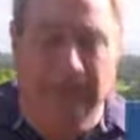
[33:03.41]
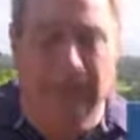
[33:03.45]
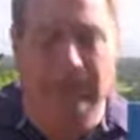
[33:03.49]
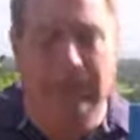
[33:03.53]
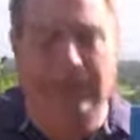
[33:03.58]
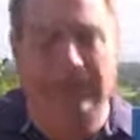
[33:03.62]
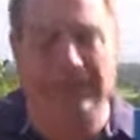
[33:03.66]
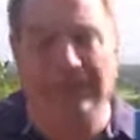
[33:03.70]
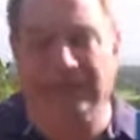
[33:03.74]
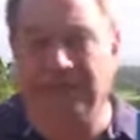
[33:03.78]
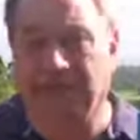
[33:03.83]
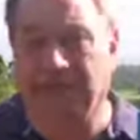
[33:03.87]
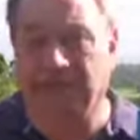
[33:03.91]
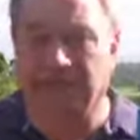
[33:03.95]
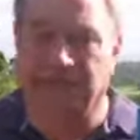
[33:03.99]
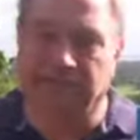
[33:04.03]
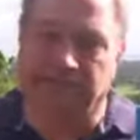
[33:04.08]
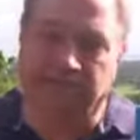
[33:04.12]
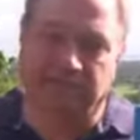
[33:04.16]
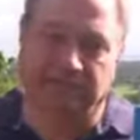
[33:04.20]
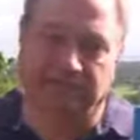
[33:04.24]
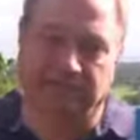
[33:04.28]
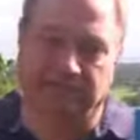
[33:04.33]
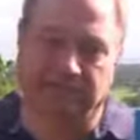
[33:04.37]
And again, an
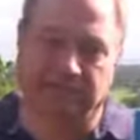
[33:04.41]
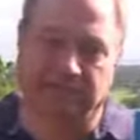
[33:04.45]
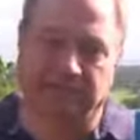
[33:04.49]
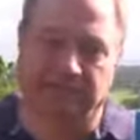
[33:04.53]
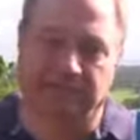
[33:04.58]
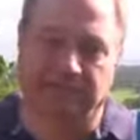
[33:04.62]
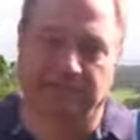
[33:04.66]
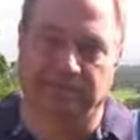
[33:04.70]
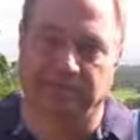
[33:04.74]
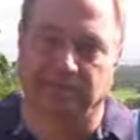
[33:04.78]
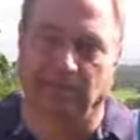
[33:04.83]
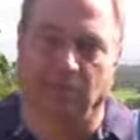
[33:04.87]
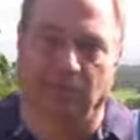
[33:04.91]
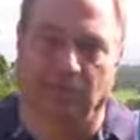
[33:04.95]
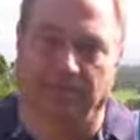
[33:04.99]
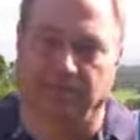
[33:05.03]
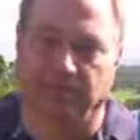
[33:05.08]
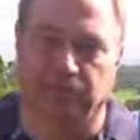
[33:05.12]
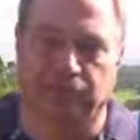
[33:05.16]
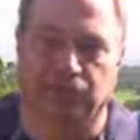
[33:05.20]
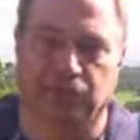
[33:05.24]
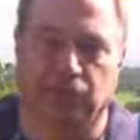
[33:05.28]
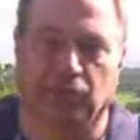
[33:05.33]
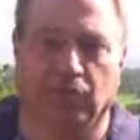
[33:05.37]
awful
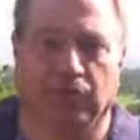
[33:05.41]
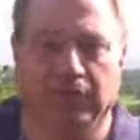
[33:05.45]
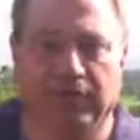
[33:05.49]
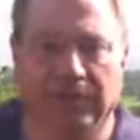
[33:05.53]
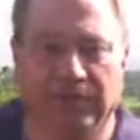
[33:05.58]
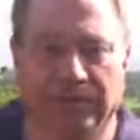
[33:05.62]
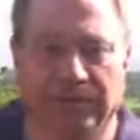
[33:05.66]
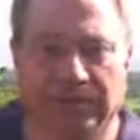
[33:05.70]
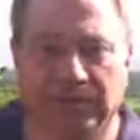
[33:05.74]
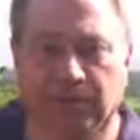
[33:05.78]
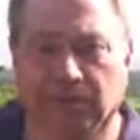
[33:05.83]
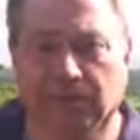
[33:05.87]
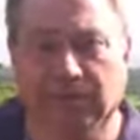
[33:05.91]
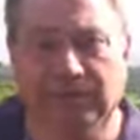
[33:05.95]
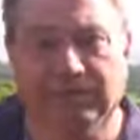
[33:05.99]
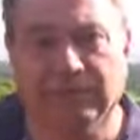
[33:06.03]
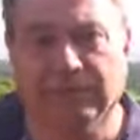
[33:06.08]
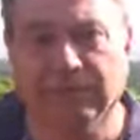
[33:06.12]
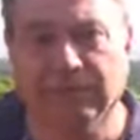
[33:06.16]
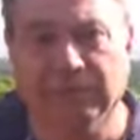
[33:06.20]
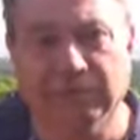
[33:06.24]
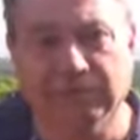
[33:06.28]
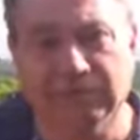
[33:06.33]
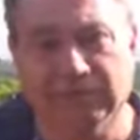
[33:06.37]
shorthand, don't ever
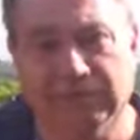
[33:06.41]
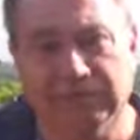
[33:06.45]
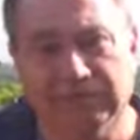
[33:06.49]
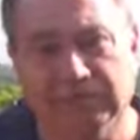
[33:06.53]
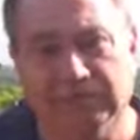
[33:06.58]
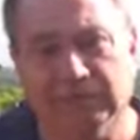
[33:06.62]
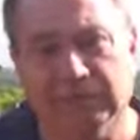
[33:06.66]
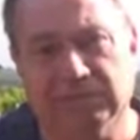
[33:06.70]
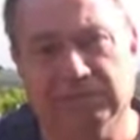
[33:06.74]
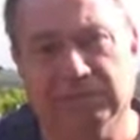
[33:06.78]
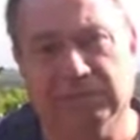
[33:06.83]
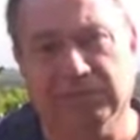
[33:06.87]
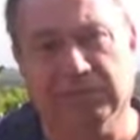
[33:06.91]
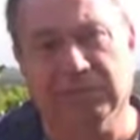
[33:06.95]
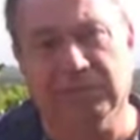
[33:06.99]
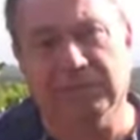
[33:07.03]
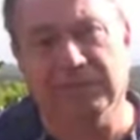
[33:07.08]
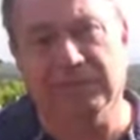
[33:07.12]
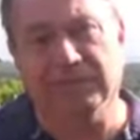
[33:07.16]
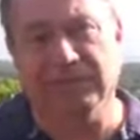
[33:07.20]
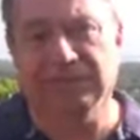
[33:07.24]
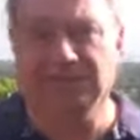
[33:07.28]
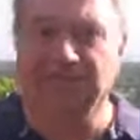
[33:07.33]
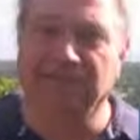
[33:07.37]
use this with
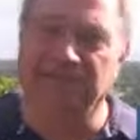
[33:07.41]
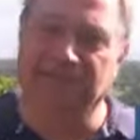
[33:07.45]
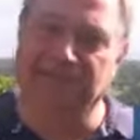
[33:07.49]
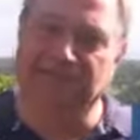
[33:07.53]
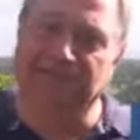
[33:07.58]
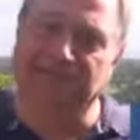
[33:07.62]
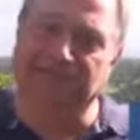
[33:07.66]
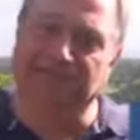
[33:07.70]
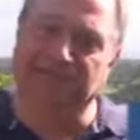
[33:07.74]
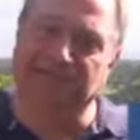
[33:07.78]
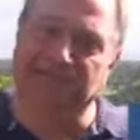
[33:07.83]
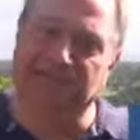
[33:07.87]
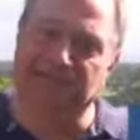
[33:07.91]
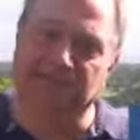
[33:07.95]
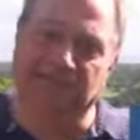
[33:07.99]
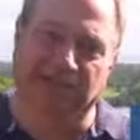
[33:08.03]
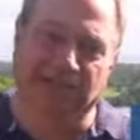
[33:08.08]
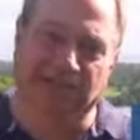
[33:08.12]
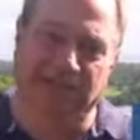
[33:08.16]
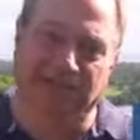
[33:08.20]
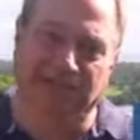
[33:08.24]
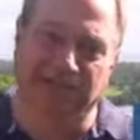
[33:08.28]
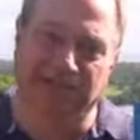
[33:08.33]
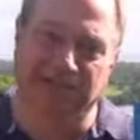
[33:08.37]
somebody in the
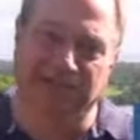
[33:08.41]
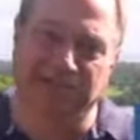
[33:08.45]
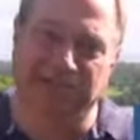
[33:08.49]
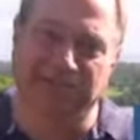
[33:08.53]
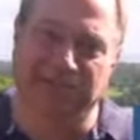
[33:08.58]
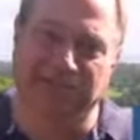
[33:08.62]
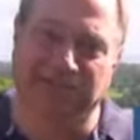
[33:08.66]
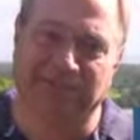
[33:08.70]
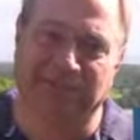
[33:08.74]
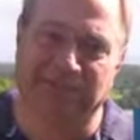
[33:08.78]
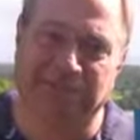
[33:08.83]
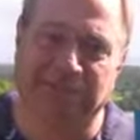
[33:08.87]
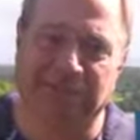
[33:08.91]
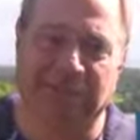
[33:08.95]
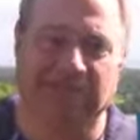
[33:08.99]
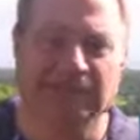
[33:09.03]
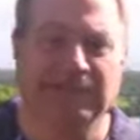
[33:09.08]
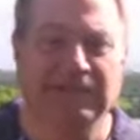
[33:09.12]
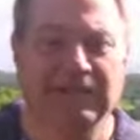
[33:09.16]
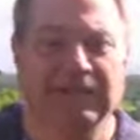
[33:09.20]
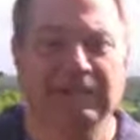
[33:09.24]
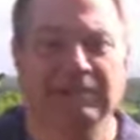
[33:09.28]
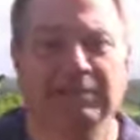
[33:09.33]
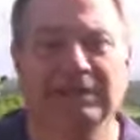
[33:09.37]
psychology profession,
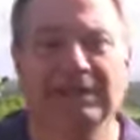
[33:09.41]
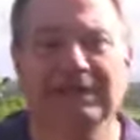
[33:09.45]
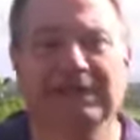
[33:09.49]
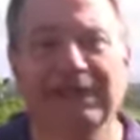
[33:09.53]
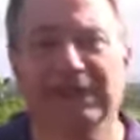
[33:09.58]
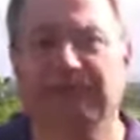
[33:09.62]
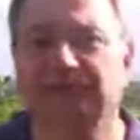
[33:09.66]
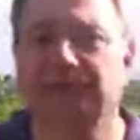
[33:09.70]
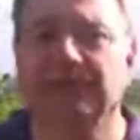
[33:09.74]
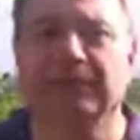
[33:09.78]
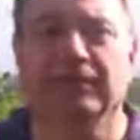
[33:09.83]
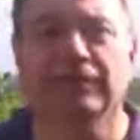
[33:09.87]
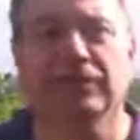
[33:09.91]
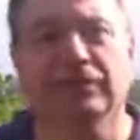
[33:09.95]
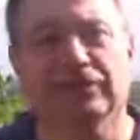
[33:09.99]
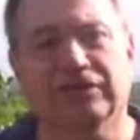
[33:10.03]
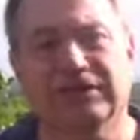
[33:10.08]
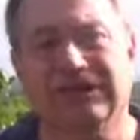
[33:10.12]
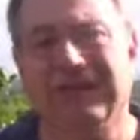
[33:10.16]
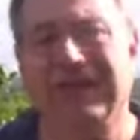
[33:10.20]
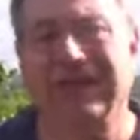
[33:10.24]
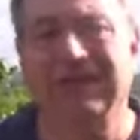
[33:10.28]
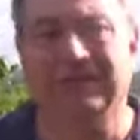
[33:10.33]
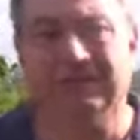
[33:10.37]
but the SP are your
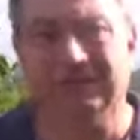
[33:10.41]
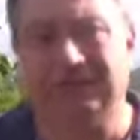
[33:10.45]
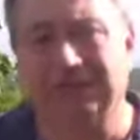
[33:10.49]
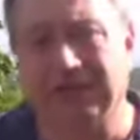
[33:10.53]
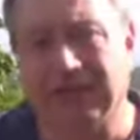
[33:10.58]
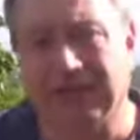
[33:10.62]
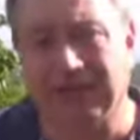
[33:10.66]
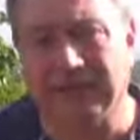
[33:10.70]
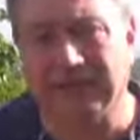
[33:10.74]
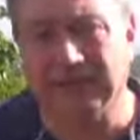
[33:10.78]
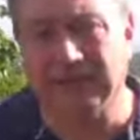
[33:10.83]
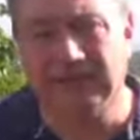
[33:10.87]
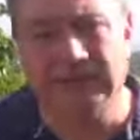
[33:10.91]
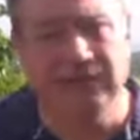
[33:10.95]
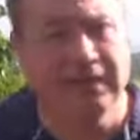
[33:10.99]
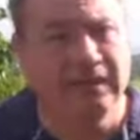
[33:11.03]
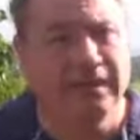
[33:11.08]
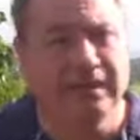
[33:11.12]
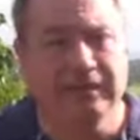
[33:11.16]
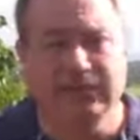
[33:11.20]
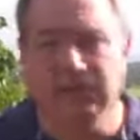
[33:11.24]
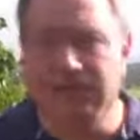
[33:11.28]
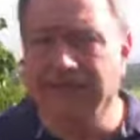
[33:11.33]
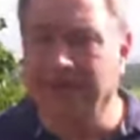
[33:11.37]
sales types.
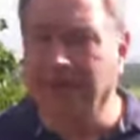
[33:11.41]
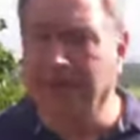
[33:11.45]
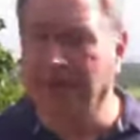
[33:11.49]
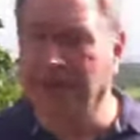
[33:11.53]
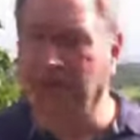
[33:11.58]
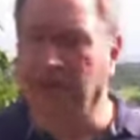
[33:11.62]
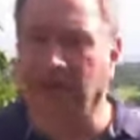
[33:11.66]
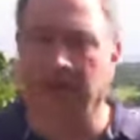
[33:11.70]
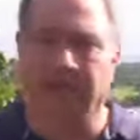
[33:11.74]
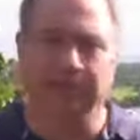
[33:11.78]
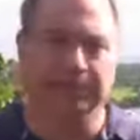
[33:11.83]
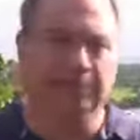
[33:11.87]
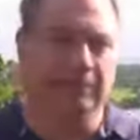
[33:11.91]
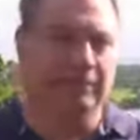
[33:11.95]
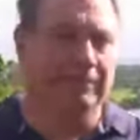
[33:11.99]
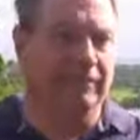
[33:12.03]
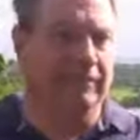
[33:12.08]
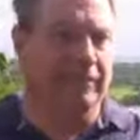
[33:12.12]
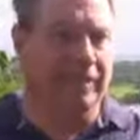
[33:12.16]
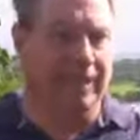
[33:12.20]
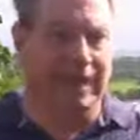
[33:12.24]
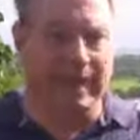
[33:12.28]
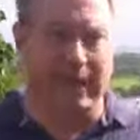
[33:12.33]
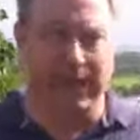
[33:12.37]
They're very up, they're
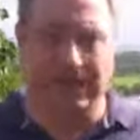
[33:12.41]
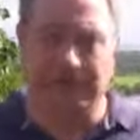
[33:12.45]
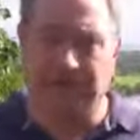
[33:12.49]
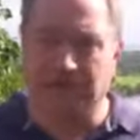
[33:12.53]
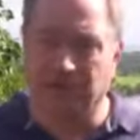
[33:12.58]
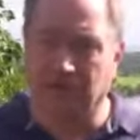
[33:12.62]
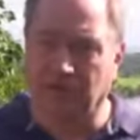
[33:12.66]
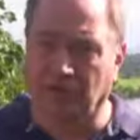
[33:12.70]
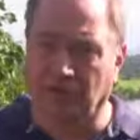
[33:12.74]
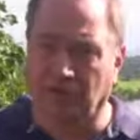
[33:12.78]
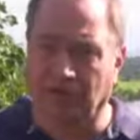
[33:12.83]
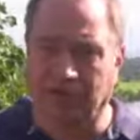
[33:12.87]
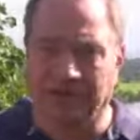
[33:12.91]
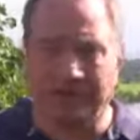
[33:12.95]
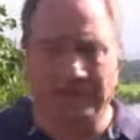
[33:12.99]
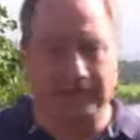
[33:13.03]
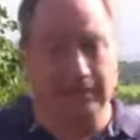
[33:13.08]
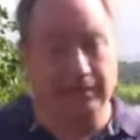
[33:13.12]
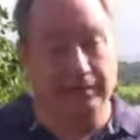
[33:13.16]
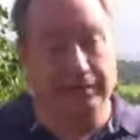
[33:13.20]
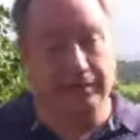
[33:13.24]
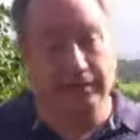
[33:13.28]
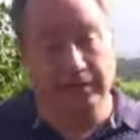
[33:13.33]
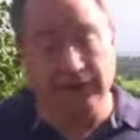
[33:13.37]
very action
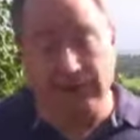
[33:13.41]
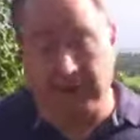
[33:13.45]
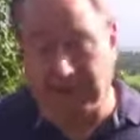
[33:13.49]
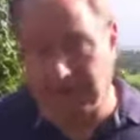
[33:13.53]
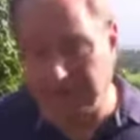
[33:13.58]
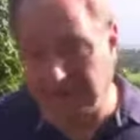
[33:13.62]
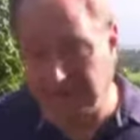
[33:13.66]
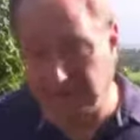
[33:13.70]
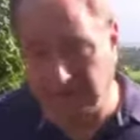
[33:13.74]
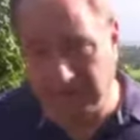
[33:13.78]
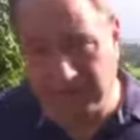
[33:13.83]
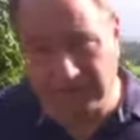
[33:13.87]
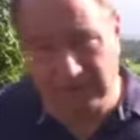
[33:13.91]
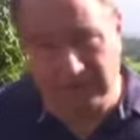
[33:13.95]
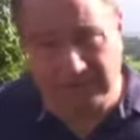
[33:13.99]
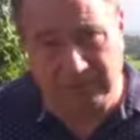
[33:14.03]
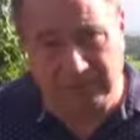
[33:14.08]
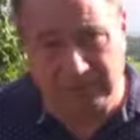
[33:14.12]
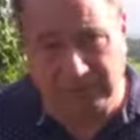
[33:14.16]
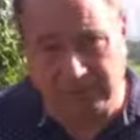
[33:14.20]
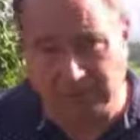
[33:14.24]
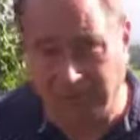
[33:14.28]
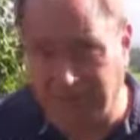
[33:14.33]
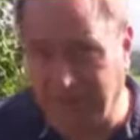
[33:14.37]
oriented, they're not interested in
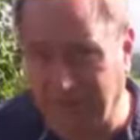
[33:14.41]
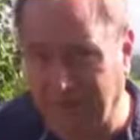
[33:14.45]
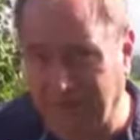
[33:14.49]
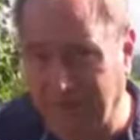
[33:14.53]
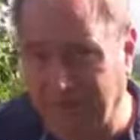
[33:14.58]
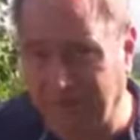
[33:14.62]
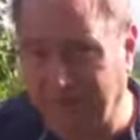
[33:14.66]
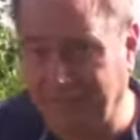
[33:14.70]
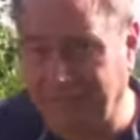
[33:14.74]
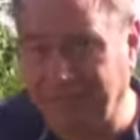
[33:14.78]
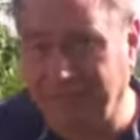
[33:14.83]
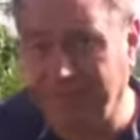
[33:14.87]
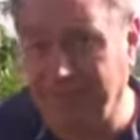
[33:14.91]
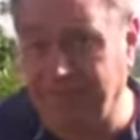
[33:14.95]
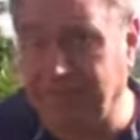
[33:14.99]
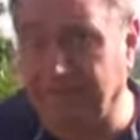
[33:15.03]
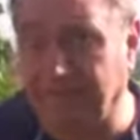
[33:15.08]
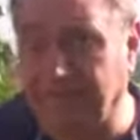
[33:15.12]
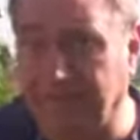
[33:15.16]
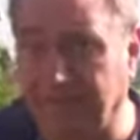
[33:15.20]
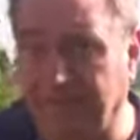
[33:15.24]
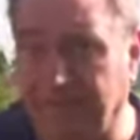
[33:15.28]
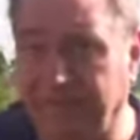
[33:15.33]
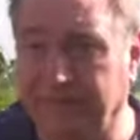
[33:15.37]
a lot
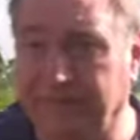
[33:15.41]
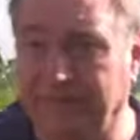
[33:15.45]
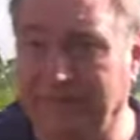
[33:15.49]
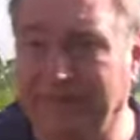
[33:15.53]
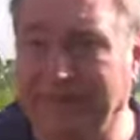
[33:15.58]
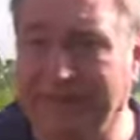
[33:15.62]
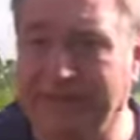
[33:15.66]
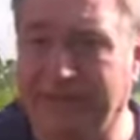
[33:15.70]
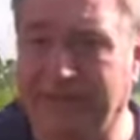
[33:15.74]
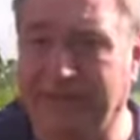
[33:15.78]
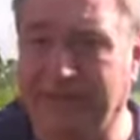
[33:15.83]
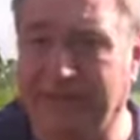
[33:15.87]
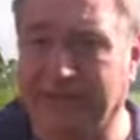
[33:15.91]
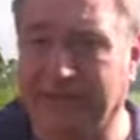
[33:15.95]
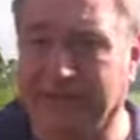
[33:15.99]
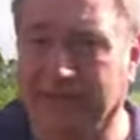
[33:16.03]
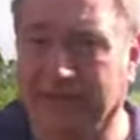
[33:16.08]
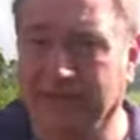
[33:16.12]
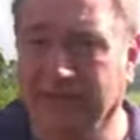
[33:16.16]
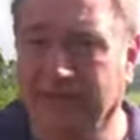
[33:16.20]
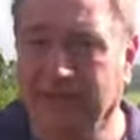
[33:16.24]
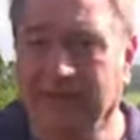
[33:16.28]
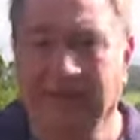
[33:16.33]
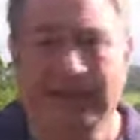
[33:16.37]
of detail.
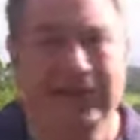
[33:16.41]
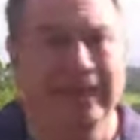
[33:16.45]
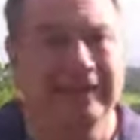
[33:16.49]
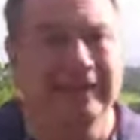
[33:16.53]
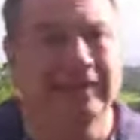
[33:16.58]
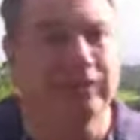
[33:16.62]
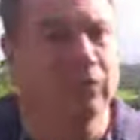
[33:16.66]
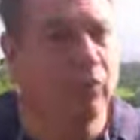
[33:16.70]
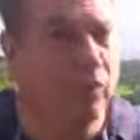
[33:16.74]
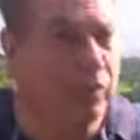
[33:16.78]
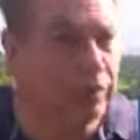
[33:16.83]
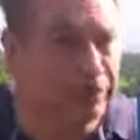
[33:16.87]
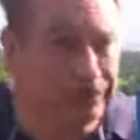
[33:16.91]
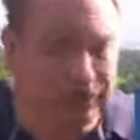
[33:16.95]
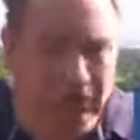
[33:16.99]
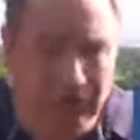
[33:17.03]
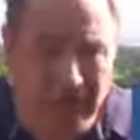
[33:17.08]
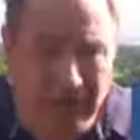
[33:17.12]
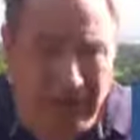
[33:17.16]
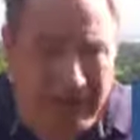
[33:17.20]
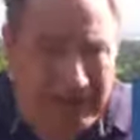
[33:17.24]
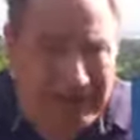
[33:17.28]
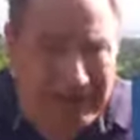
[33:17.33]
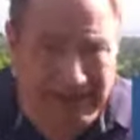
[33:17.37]
They're also
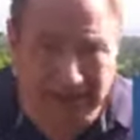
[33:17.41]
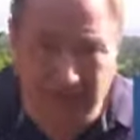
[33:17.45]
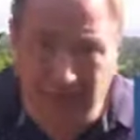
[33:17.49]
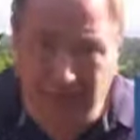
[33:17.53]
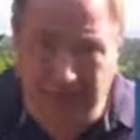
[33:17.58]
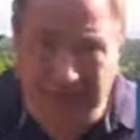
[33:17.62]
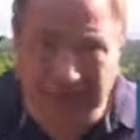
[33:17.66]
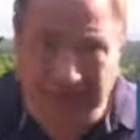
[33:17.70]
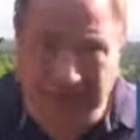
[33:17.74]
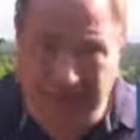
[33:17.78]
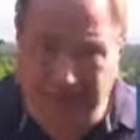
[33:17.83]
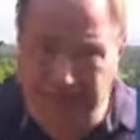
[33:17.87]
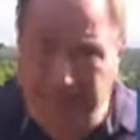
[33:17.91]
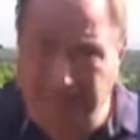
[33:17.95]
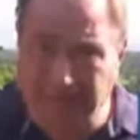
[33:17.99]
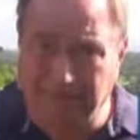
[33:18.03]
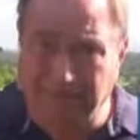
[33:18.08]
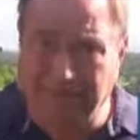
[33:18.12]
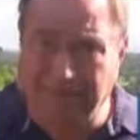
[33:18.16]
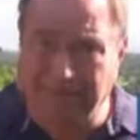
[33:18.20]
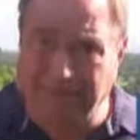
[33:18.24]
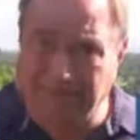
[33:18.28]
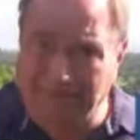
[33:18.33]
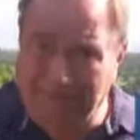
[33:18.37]
not interested in the
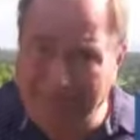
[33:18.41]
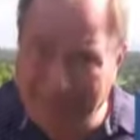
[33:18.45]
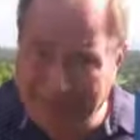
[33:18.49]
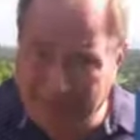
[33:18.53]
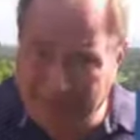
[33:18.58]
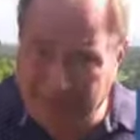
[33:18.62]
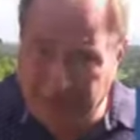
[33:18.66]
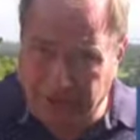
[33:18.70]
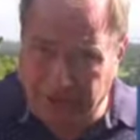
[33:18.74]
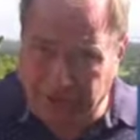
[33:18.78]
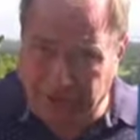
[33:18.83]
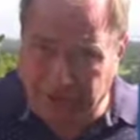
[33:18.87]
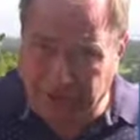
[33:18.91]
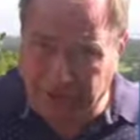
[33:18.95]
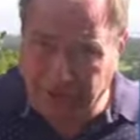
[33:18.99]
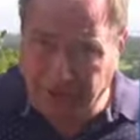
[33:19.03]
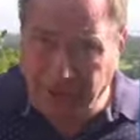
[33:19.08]
big picture.